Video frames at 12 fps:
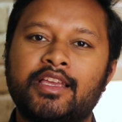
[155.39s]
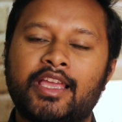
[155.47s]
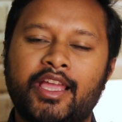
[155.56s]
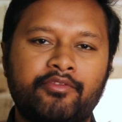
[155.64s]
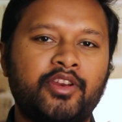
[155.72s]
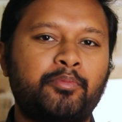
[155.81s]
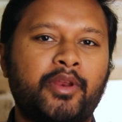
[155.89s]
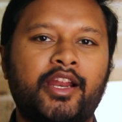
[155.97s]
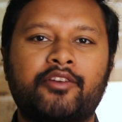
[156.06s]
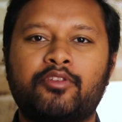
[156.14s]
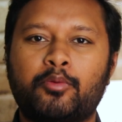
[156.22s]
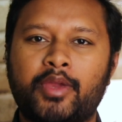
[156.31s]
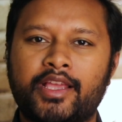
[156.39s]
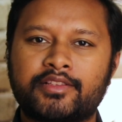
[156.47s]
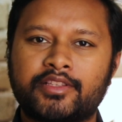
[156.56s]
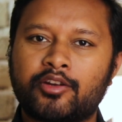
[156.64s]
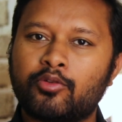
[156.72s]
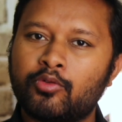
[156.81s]
Every platform has
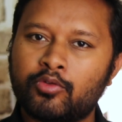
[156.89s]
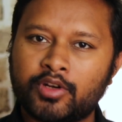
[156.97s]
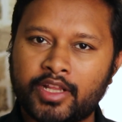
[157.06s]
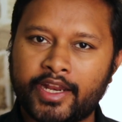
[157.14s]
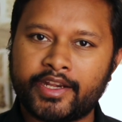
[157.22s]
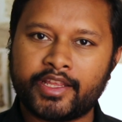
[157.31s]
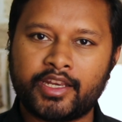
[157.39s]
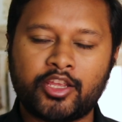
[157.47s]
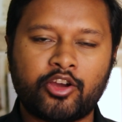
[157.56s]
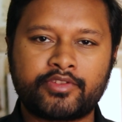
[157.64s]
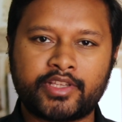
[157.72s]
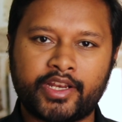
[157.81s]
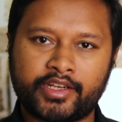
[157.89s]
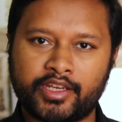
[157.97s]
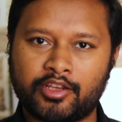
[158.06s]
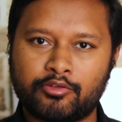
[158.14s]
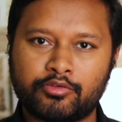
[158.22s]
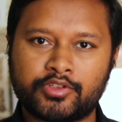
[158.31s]
their own criteria of
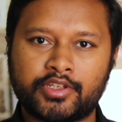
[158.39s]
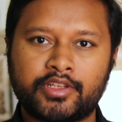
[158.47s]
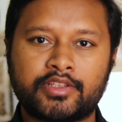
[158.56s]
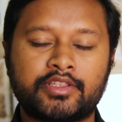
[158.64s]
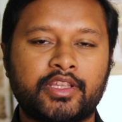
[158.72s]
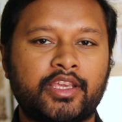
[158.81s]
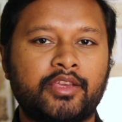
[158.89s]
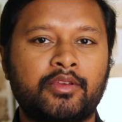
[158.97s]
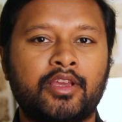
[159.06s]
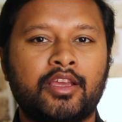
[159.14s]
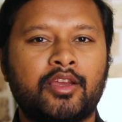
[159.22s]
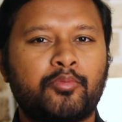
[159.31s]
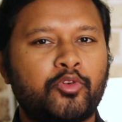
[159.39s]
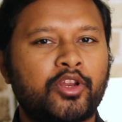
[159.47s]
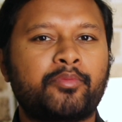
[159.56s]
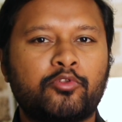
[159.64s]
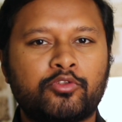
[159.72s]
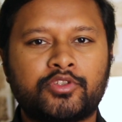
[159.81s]
selecting questions. They put
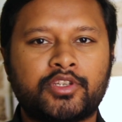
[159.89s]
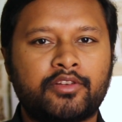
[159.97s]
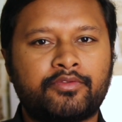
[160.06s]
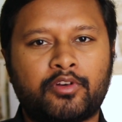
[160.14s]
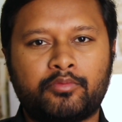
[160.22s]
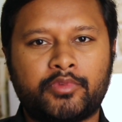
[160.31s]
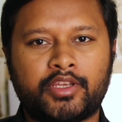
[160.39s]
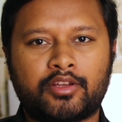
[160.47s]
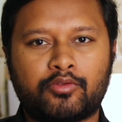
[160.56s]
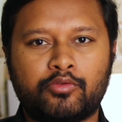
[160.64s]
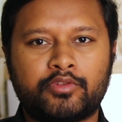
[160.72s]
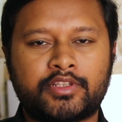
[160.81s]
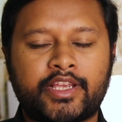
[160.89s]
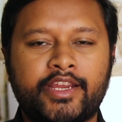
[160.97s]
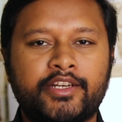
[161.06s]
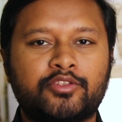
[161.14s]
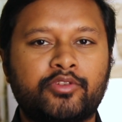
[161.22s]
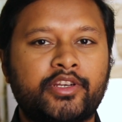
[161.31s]
up questions from their own
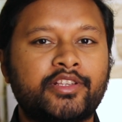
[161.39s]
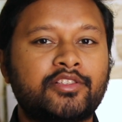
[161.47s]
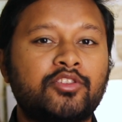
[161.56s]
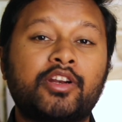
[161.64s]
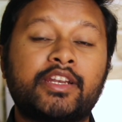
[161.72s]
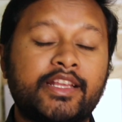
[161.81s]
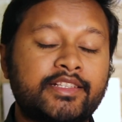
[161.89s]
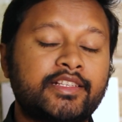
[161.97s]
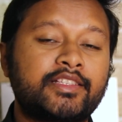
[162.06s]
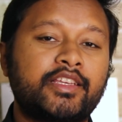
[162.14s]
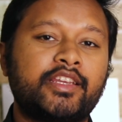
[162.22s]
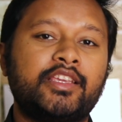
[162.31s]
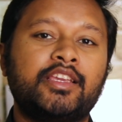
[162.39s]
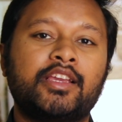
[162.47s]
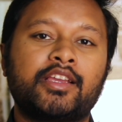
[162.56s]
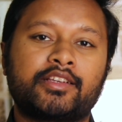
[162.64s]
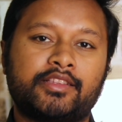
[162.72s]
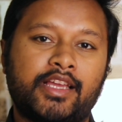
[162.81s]
side. So it is not necessary
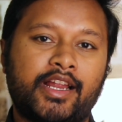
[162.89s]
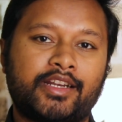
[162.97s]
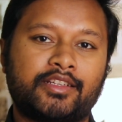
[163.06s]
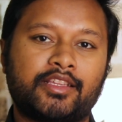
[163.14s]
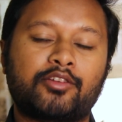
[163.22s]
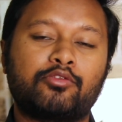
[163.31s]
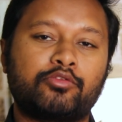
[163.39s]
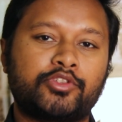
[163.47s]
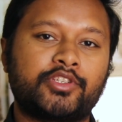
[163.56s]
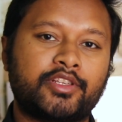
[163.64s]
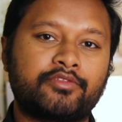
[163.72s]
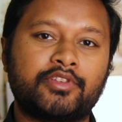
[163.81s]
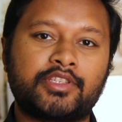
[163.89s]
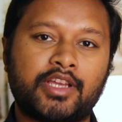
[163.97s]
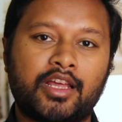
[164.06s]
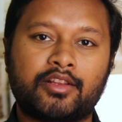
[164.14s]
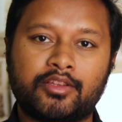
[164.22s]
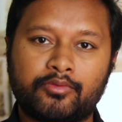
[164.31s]
that the questions which
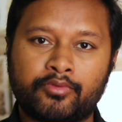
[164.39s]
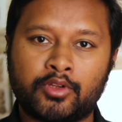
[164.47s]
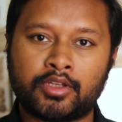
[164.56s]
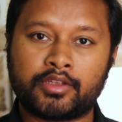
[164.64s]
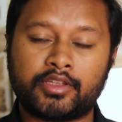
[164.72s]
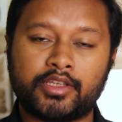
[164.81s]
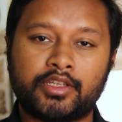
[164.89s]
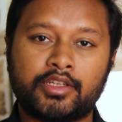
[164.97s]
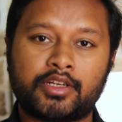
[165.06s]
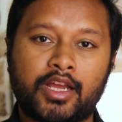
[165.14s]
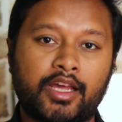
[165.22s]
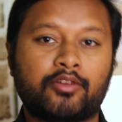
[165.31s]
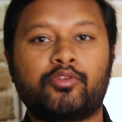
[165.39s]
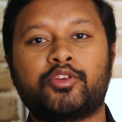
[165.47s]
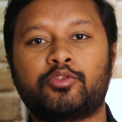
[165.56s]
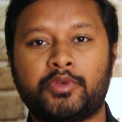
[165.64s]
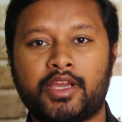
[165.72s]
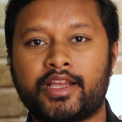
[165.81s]
are there are going
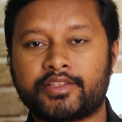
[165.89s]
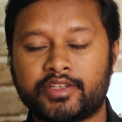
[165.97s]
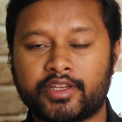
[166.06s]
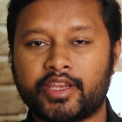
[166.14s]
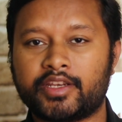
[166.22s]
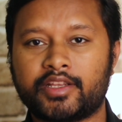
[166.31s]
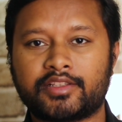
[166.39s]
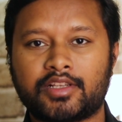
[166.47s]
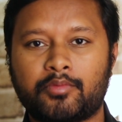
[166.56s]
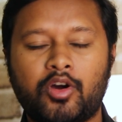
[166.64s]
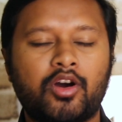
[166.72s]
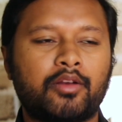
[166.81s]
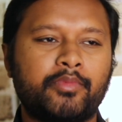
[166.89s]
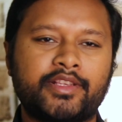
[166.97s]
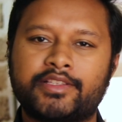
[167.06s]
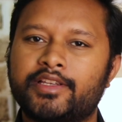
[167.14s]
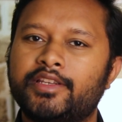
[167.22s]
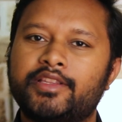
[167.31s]
to be asked in GATE exam, or
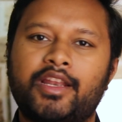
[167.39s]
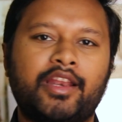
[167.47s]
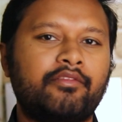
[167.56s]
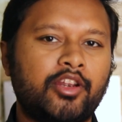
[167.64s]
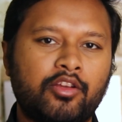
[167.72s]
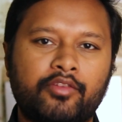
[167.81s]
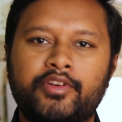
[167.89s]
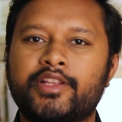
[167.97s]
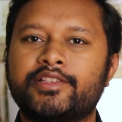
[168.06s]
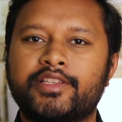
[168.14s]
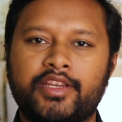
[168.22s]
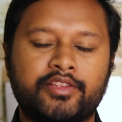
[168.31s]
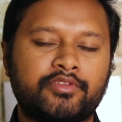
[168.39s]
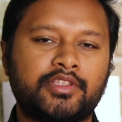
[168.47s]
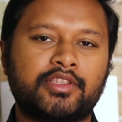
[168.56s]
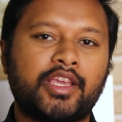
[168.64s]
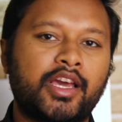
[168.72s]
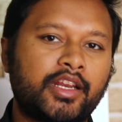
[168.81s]
basically the level of test series which
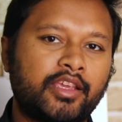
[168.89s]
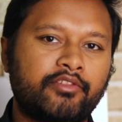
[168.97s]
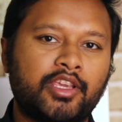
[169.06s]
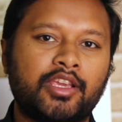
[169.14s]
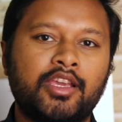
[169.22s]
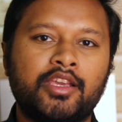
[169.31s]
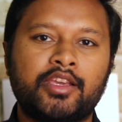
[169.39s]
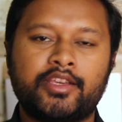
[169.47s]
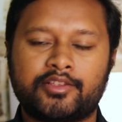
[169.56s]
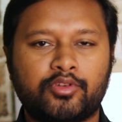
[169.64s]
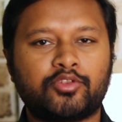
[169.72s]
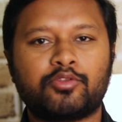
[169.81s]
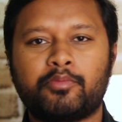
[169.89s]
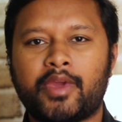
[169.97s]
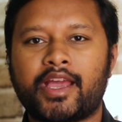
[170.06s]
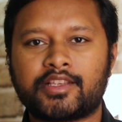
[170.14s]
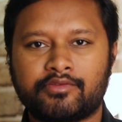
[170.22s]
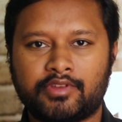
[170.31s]
they are giving is going to
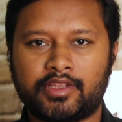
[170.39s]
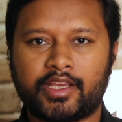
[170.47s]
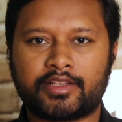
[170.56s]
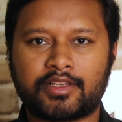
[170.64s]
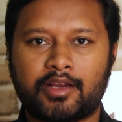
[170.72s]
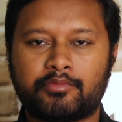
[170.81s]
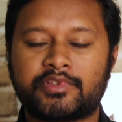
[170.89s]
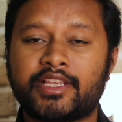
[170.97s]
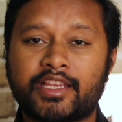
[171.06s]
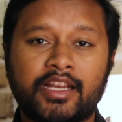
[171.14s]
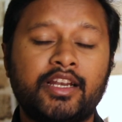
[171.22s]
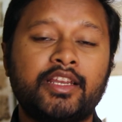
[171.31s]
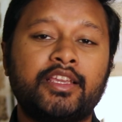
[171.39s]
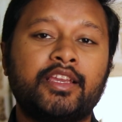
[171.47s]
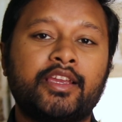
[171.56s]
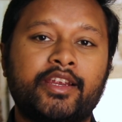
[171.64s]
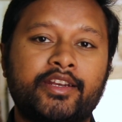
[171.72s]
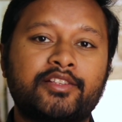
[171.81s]
match with the exam. Secondly,
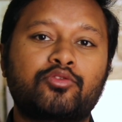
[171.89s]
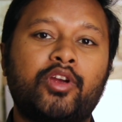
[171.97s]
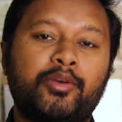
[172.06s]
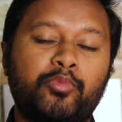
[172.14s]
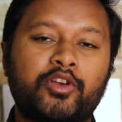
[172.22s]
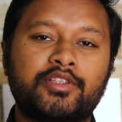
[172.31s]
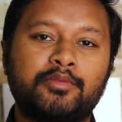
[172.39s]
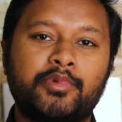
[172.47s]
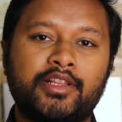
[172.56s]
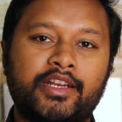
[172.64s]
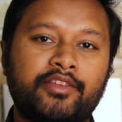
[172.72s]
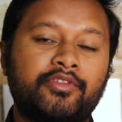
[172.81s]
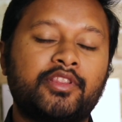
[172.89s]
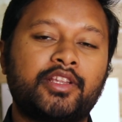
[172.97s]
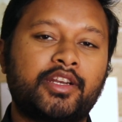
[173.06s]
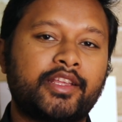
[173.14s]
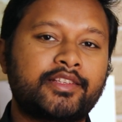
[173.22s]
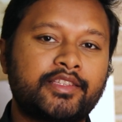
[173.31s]
it is quite possible that if in the
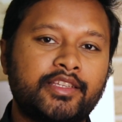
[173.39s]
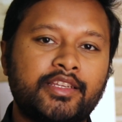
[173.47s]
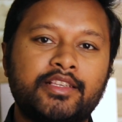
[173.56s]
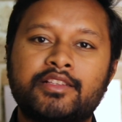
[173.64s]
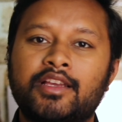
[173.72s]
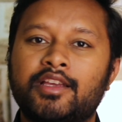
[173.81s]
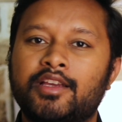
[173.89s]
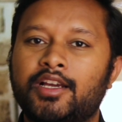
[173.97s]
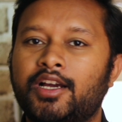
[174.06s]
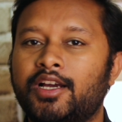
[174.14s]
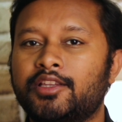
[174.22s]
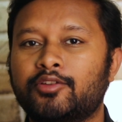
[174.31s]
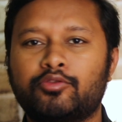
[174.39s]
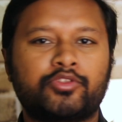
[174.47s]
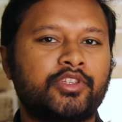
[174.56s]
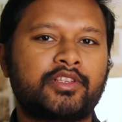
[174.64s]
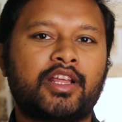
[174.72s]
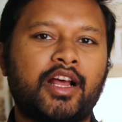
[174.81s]
test series, the
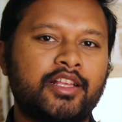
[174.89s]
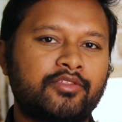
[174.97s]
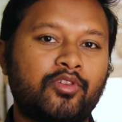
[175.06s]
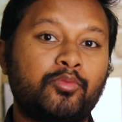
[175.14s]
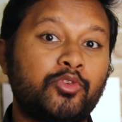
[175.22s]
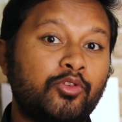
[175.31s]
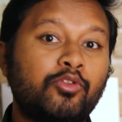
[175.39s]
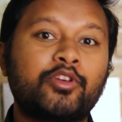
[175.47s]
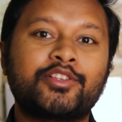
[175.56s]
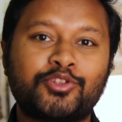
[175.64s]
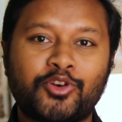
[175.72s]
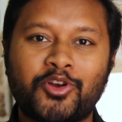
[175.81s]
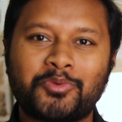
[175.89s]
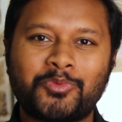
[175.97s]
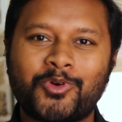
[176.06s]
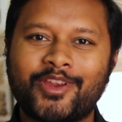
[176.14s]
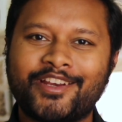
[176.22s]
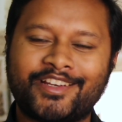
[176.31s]
questions are asked from your strong
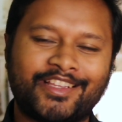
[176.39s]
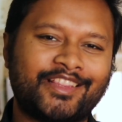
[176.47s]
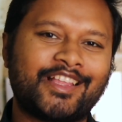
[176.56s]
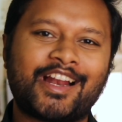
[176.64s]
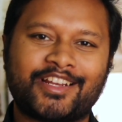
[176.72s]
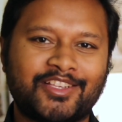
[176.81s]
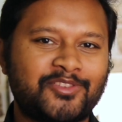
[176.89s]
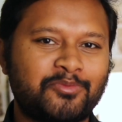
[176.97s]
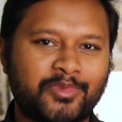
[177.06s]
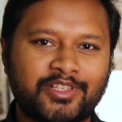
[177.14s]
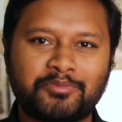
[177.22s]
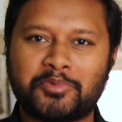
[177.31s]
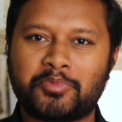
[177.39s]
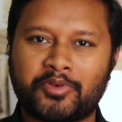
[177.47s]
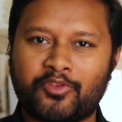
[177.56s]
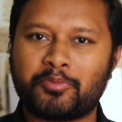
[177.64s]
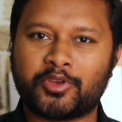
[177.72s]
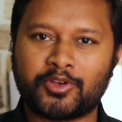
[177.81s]
point, in that case you must be
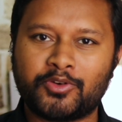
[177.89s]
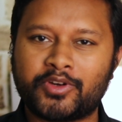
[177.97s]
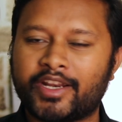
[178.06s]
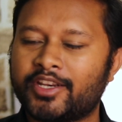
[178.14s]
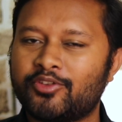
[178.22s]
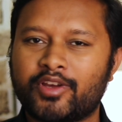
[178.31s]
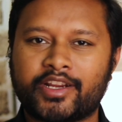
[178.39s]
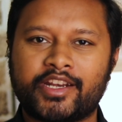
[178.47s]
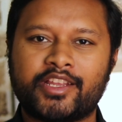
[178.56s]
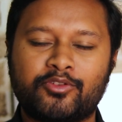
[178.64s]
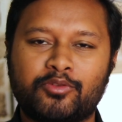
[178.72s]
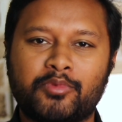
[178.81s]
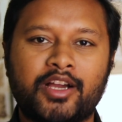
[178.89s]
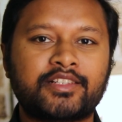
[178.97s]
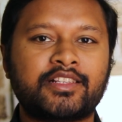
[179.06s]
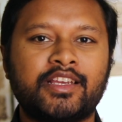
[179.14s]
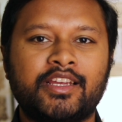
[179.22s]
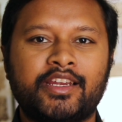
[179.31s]
performing good and you are getting good
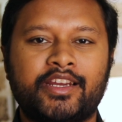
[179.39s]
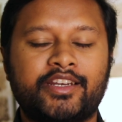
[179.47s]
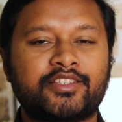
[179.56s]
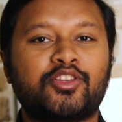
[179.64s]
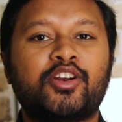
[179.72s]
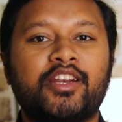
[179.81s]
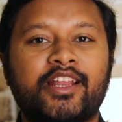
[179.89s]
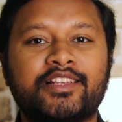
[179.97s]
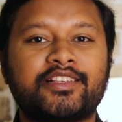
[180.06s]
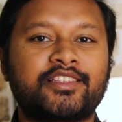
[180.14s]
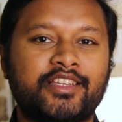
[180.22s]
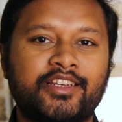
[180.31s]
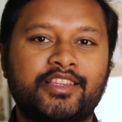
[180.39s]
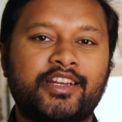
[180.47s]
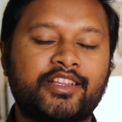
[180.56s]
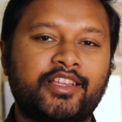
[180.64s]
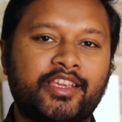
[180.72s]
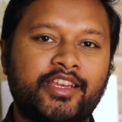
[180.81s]
marks. It is not necessary that
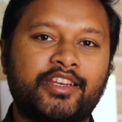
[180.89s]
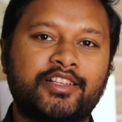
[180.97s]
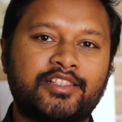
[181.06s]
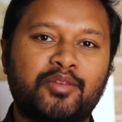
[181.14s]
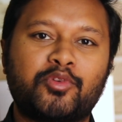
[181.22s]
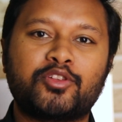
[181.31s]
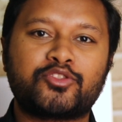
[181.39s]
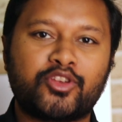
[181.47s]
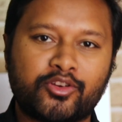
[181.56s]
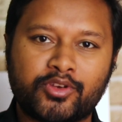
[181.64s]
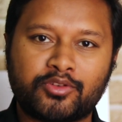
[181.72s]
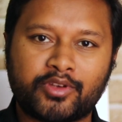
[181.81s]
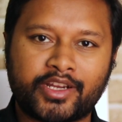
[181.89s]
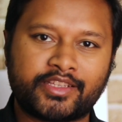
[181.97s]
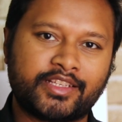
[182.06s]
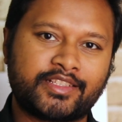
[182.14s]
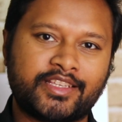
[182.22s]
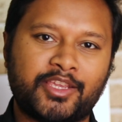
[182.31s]
in the GATE exam also you are going to get
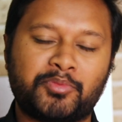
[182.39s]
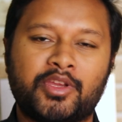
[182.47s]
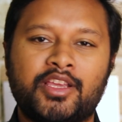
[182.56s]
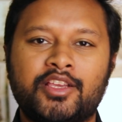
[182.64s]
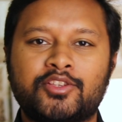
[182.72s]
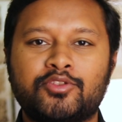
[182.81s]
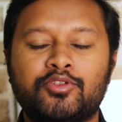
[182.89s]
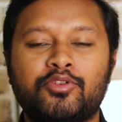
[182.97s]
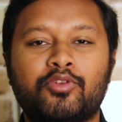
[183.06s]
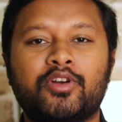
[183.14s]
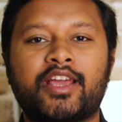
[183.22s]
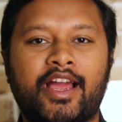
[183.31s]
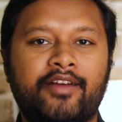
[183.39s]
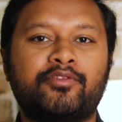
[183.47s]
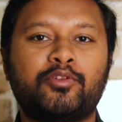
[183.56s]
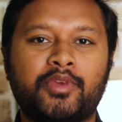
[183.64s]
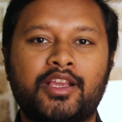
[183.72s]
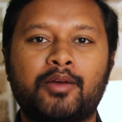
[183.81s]
the same. So you don't have
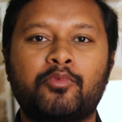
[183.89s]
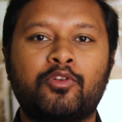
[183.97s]
to become